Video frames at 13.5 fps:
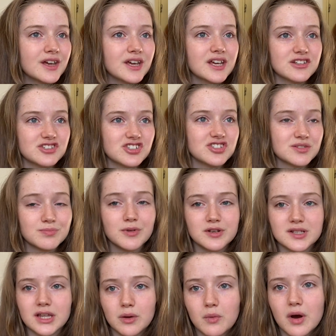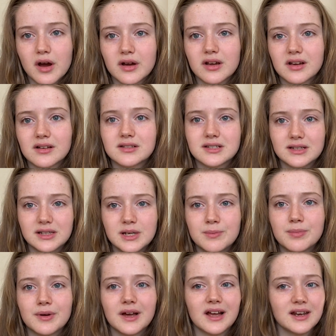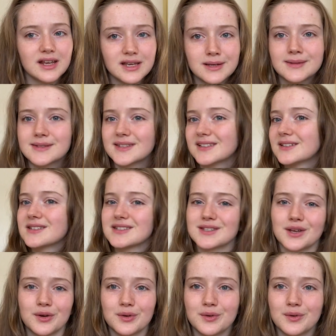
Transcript: Is just mostly work, sleep and eat. So